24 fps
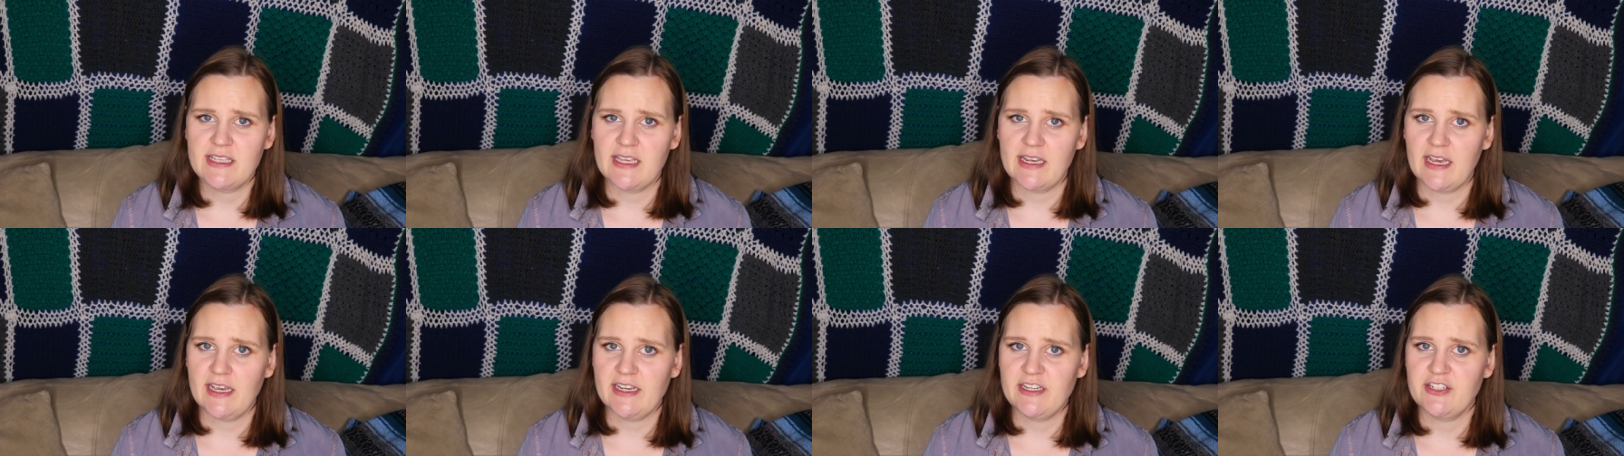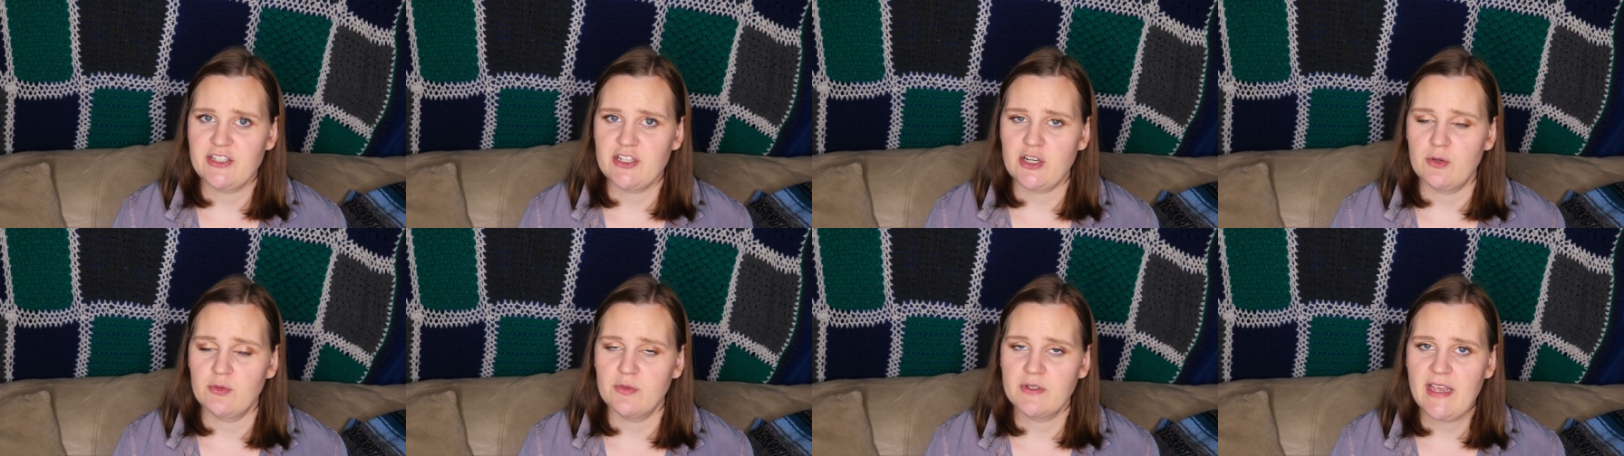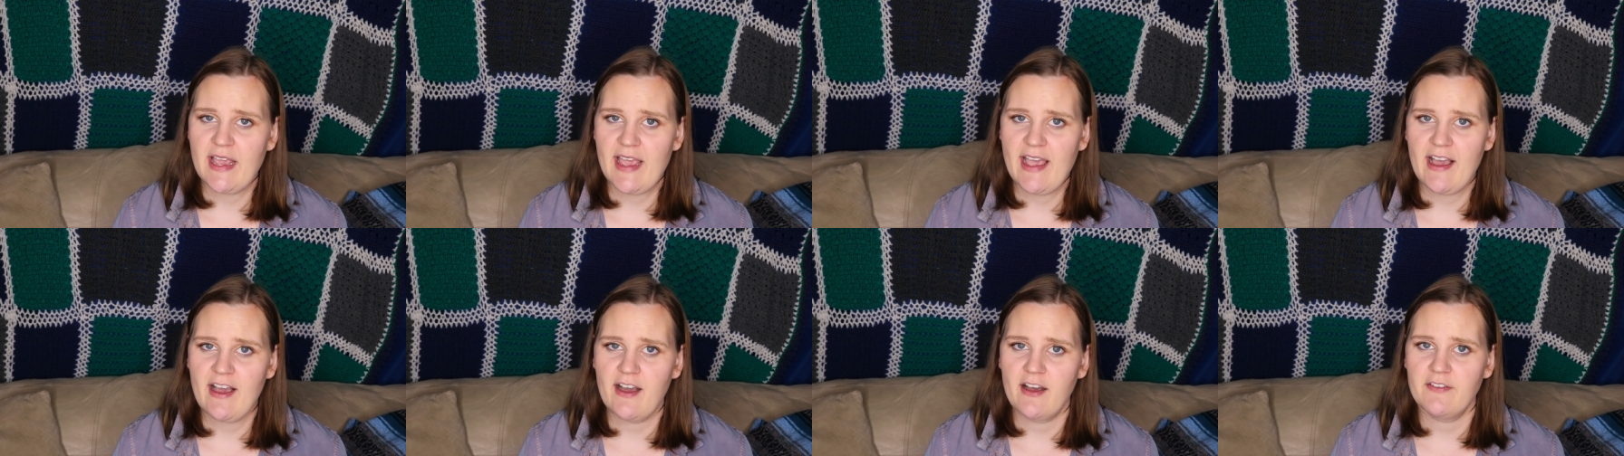that I don't
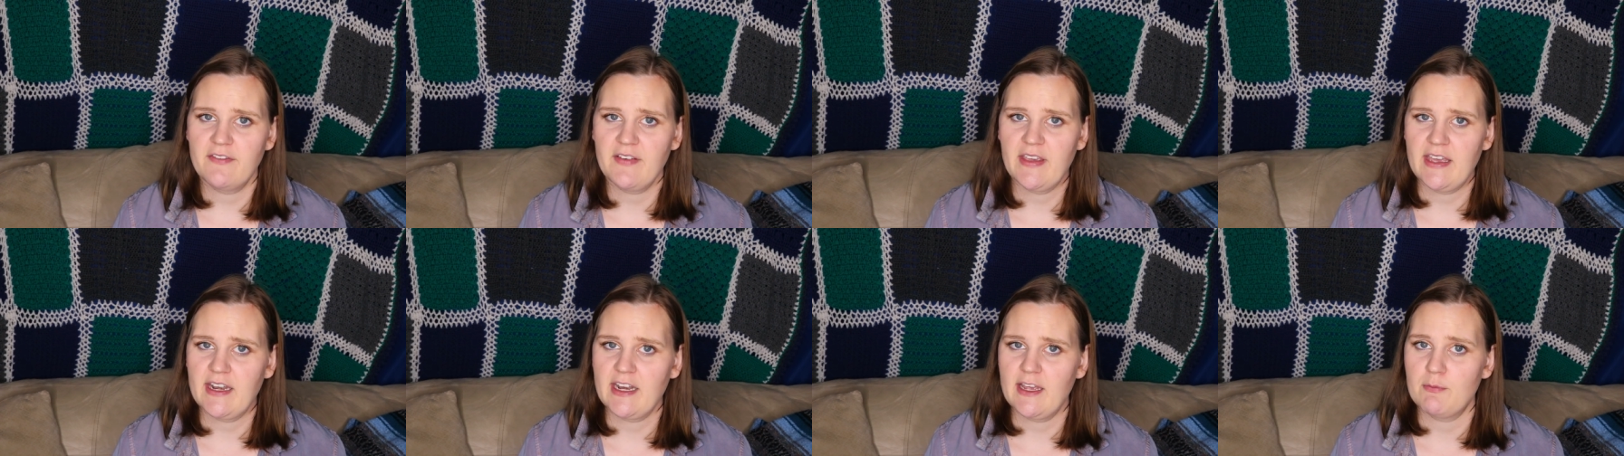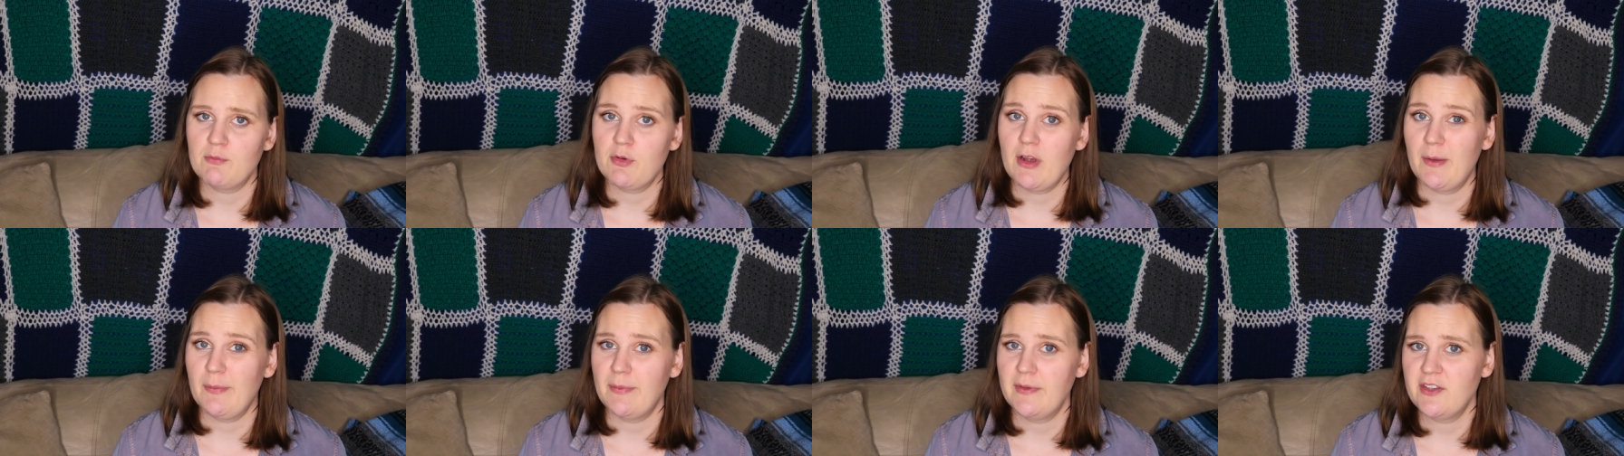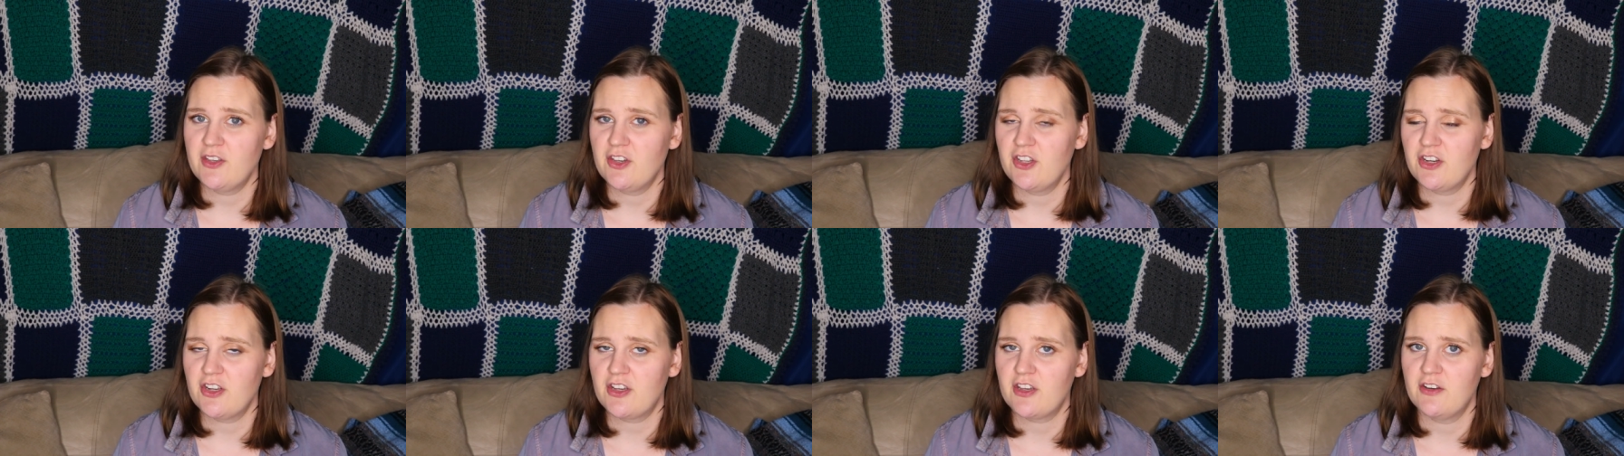have and I'm probably
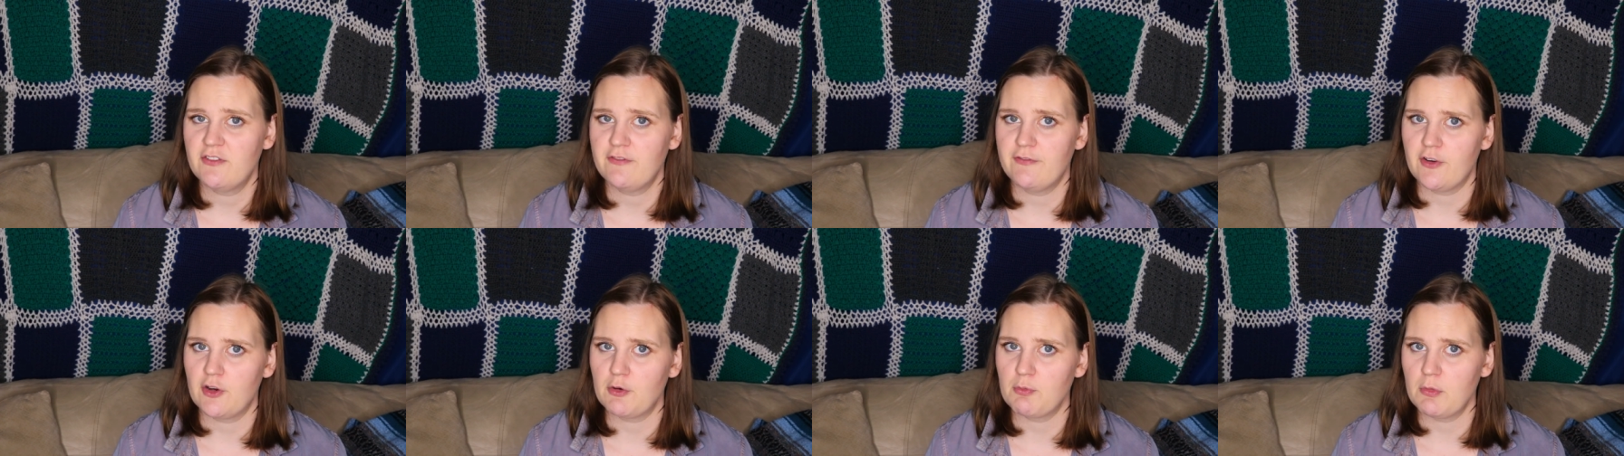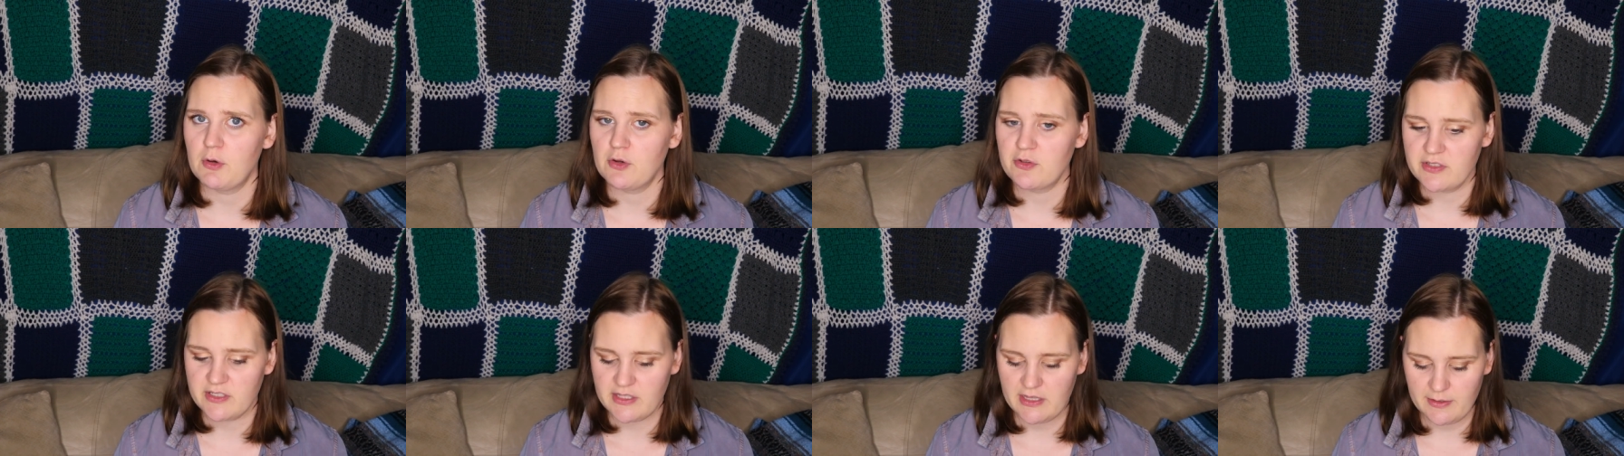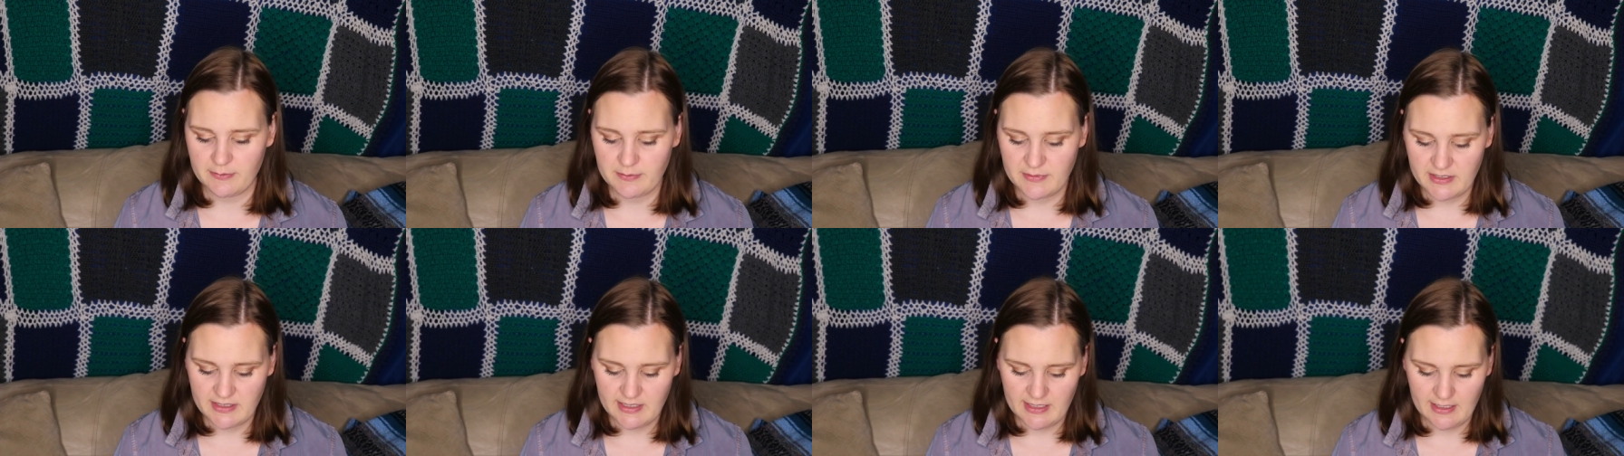gonna convert most of them to